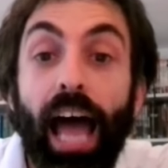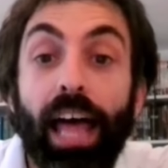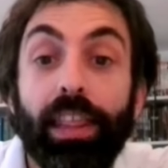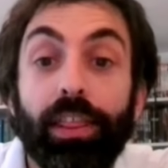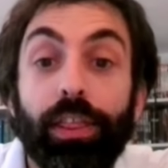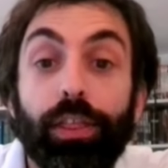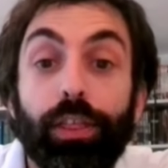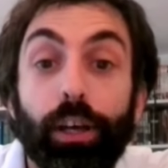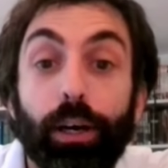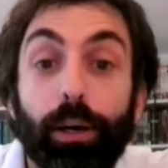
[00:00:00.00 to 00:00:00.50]

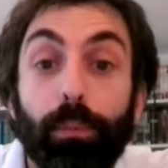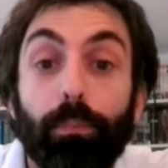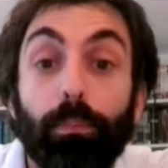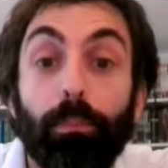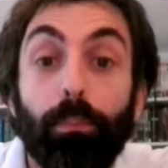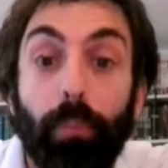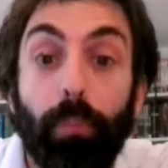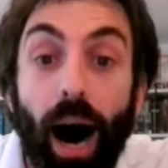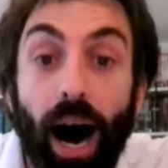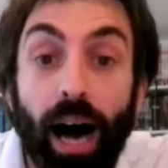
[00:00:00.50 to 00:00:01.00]
and the
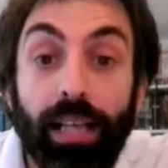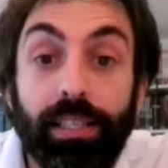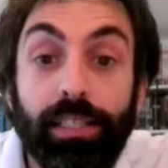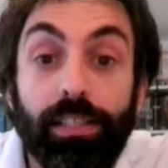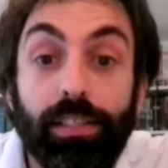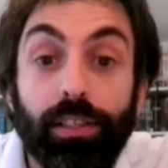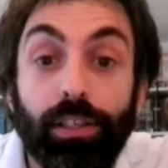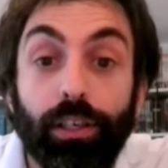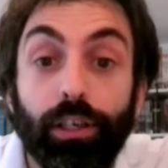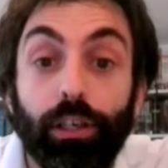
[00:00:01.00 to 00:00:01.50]

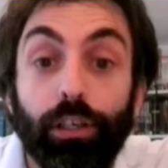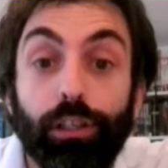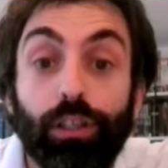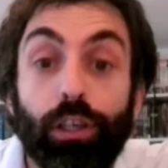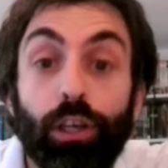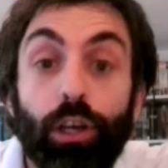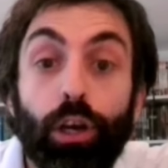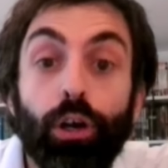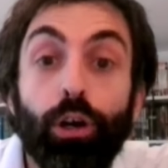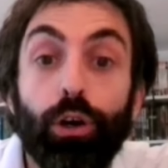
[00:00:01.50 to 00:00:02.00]

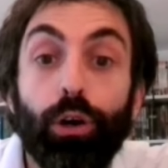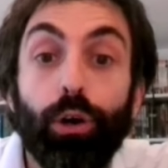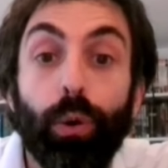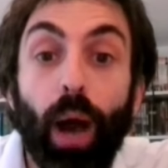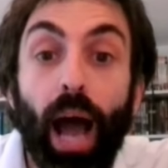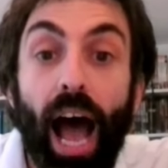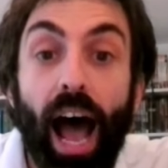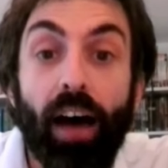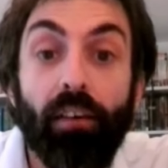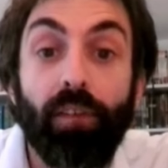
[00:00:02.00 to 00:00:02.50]
monsters
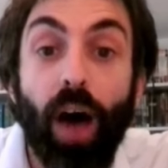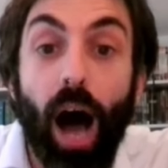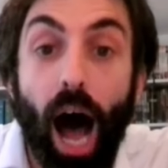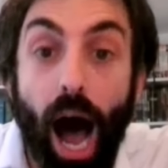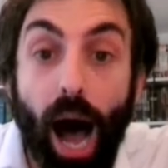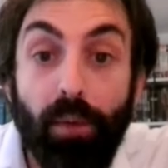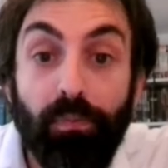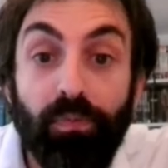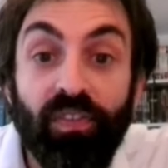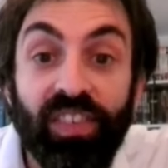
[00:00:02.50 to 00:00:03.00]
who have
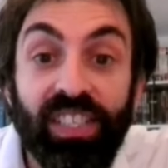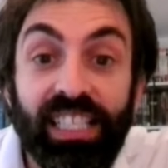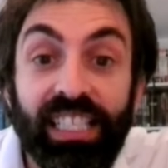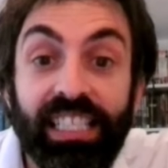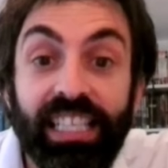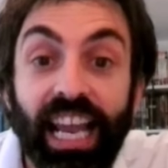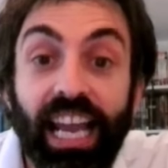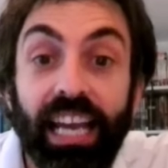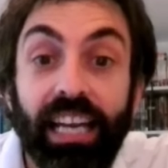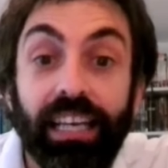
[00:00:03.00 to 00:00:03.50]

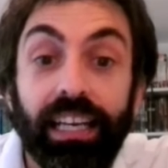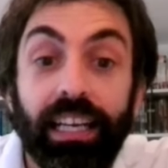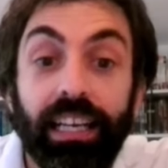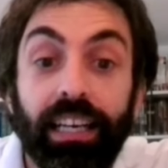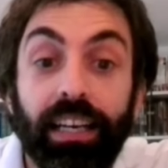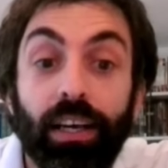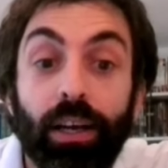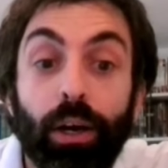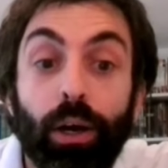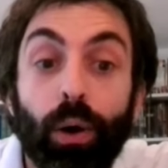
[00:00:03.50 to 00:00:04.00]

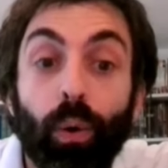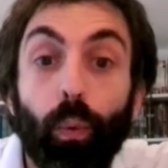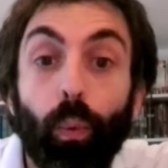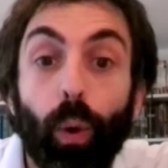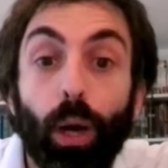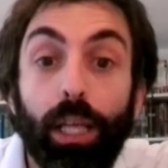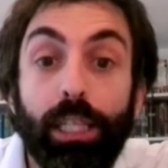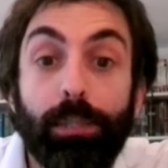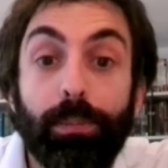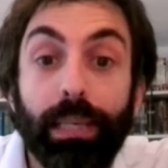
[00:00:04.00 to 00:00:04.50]
obfuscated
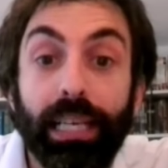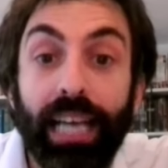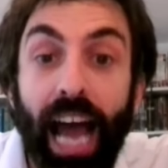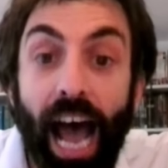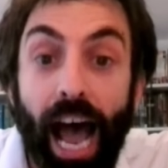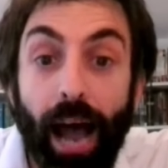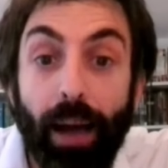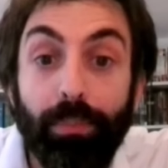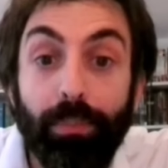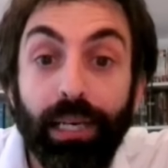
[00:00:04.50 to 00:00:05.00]
what's been
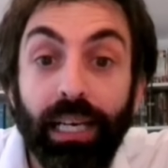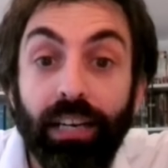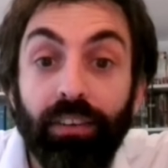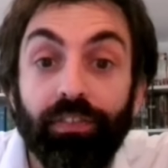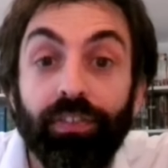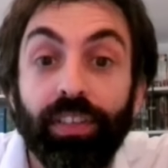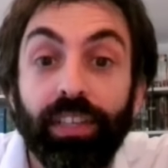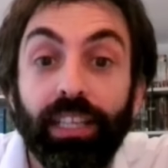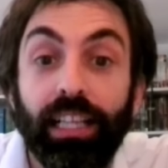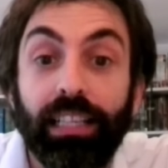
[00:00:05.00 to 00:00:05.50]

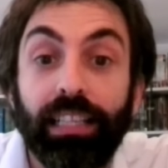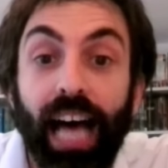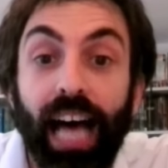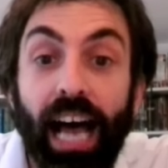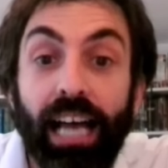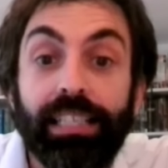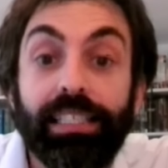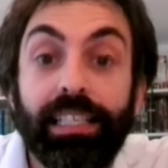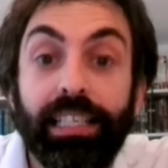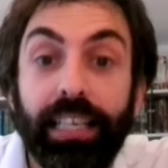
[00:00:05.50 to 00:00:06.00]
happening for the
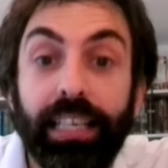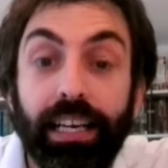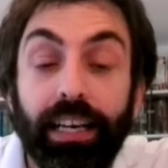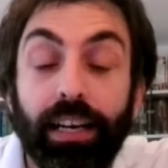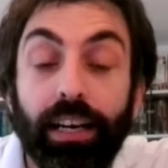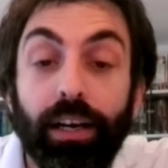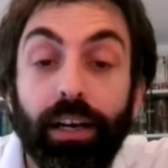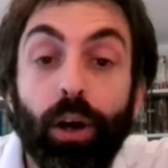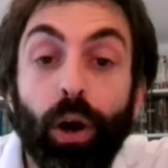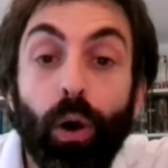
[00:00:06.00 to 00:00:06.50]
last
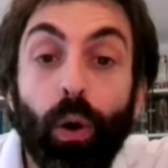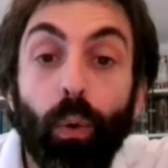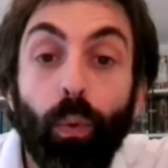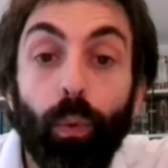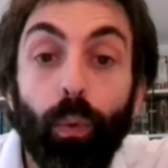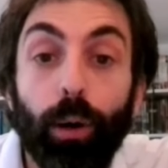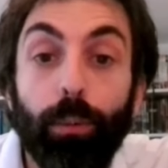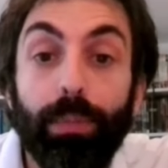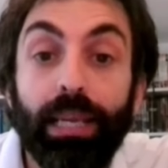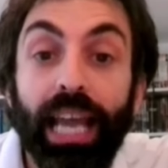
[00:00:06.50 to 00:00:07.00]
year
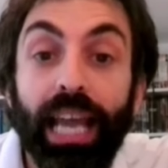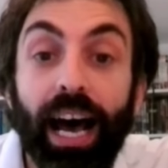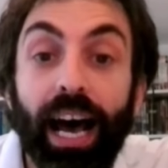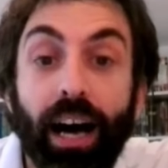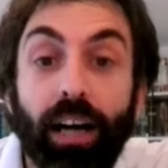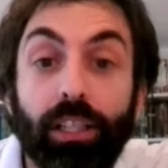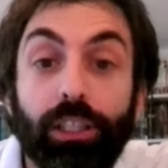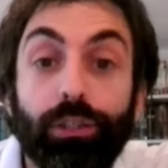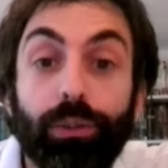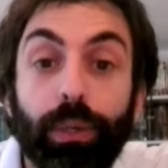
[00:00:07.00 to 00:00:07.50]
will be
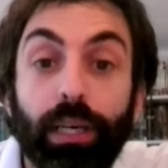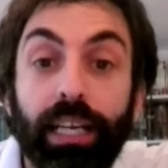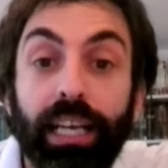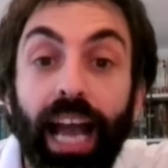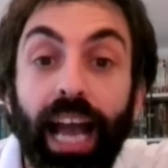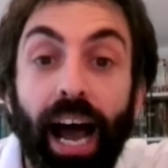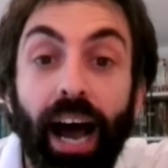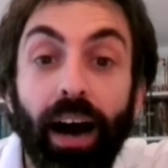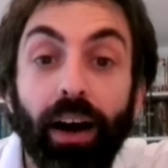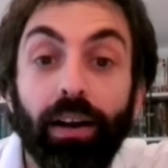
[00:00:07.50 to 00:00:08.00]
held to
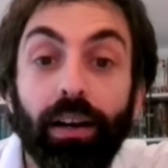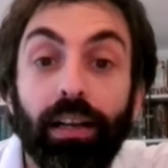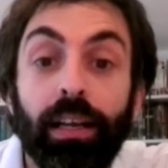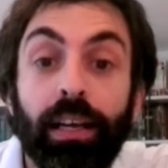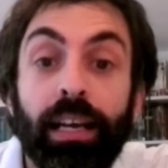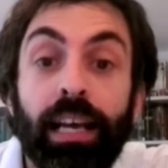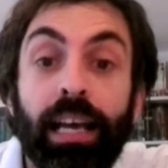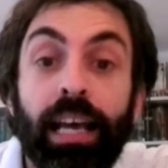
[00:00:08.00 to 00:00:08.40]
account.